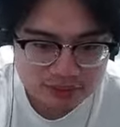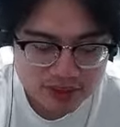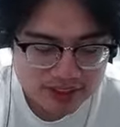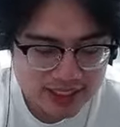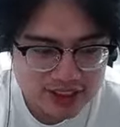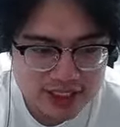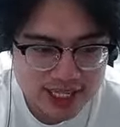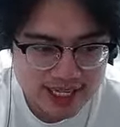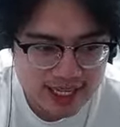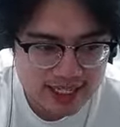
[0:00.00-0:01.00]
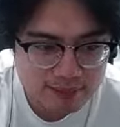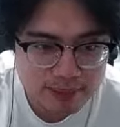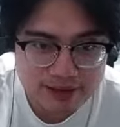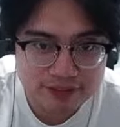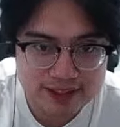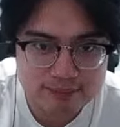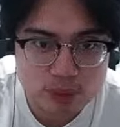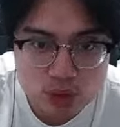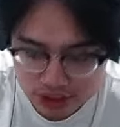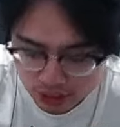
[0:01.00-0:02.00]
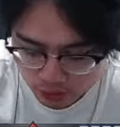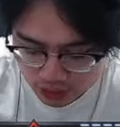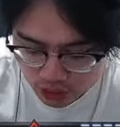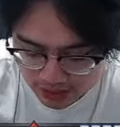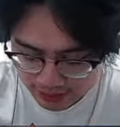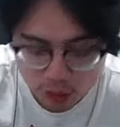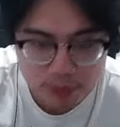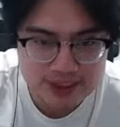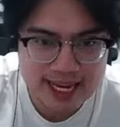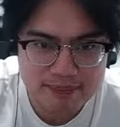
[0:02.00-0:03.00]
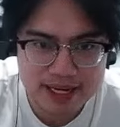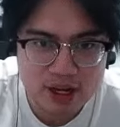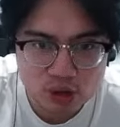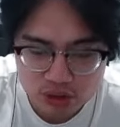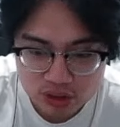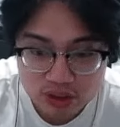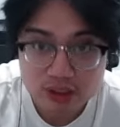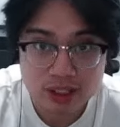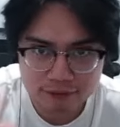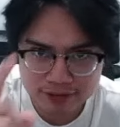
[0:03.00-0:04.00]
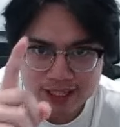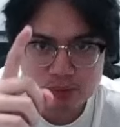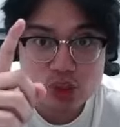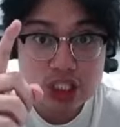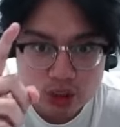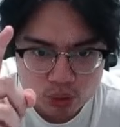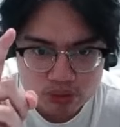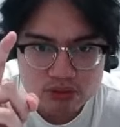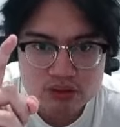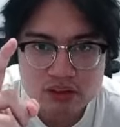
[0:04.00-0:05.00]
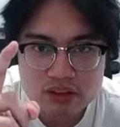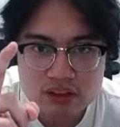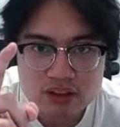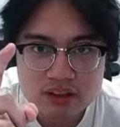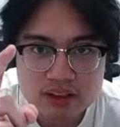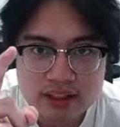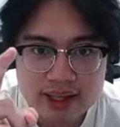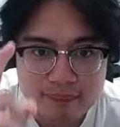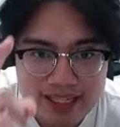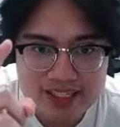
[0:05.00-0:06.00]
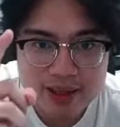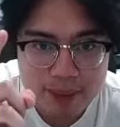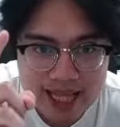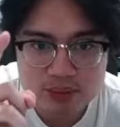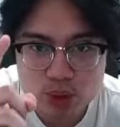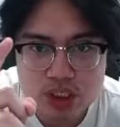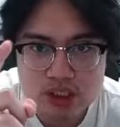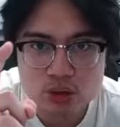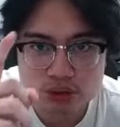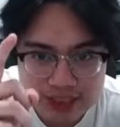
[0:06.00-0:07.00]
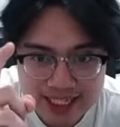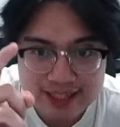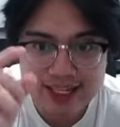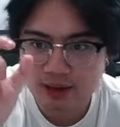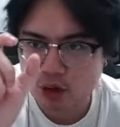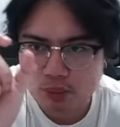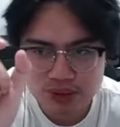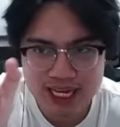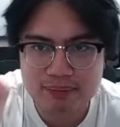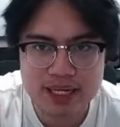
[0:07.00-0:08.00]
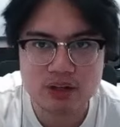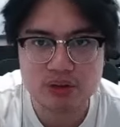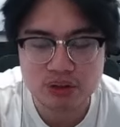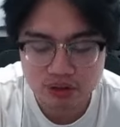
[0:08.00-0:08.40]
I got hit by a freaking music note. It took like almost half my health. A freaking music note. Imagine a passive music note taking like almost half my health.